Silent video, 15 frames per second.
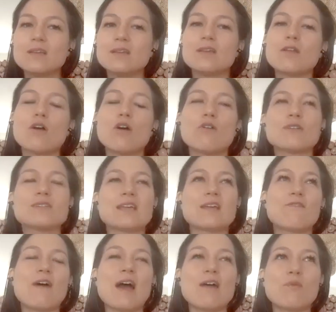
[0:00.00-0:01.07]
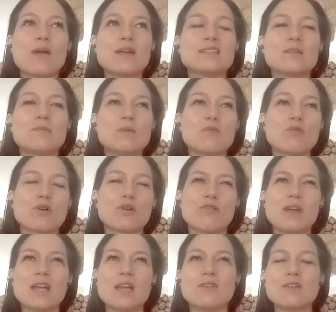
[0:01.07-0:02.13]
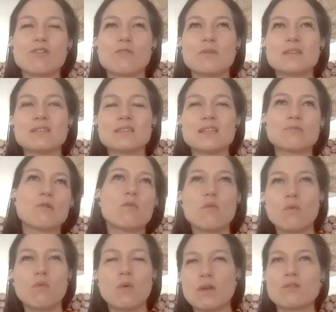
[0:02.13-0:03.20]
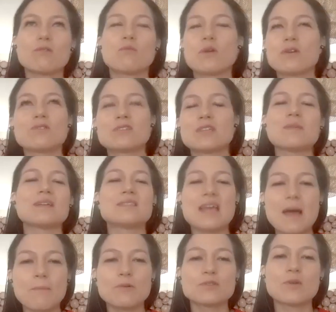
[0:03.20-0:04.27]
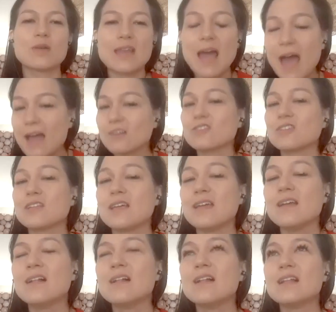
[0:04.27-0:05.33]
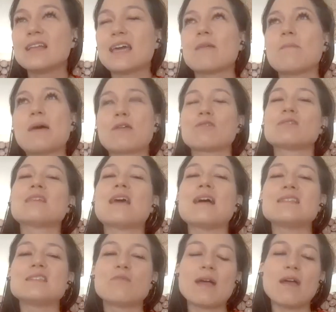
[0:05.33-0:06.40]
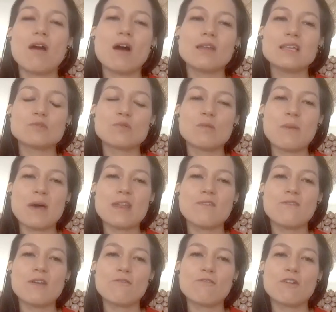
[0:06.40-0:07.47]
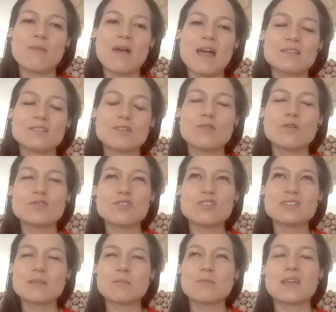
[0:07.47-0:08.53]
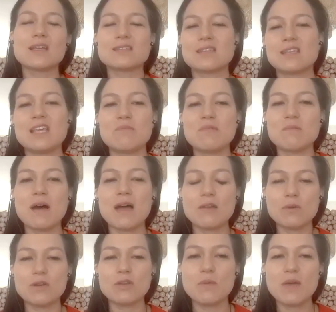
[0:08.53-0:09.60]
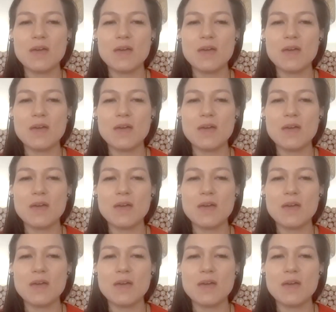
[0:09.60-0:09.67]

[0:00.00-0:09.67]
You know, it's like five ways to be more creative in your business. Well, what are what are some examples so I can actually get a better sense if my audience would benefit from that? So those are just some things to keep in mind when you